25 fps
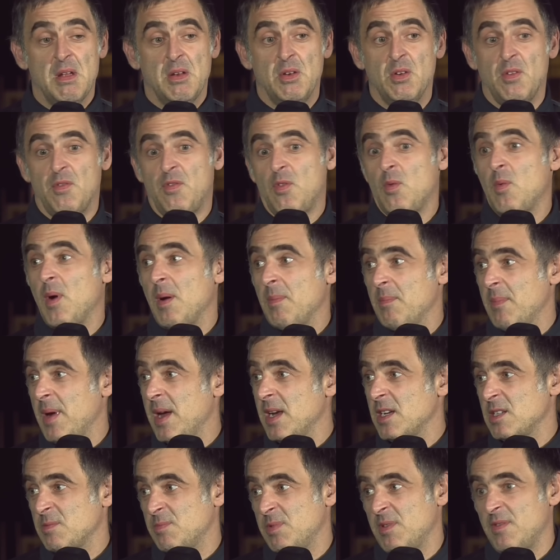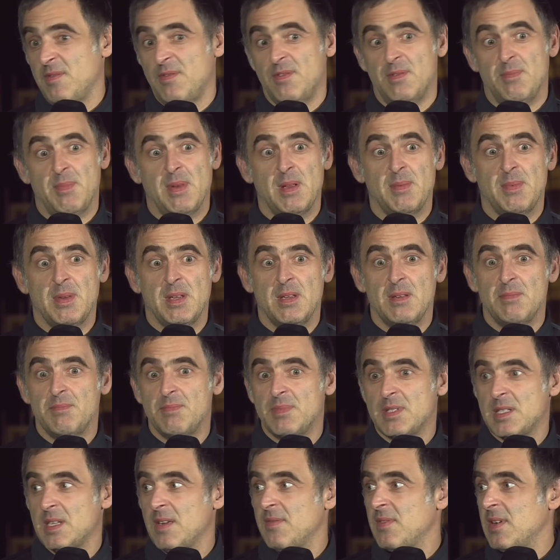Not for one match, but for maybe
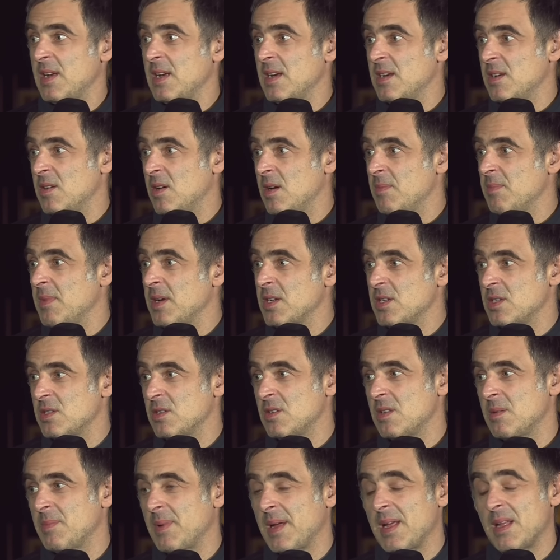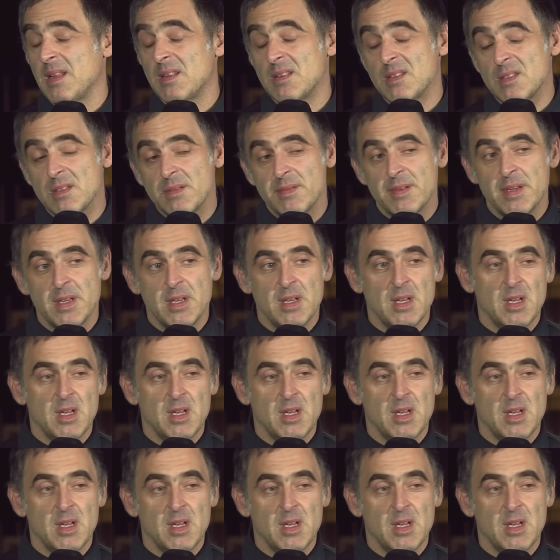7, 8, 9 matches on the bounce.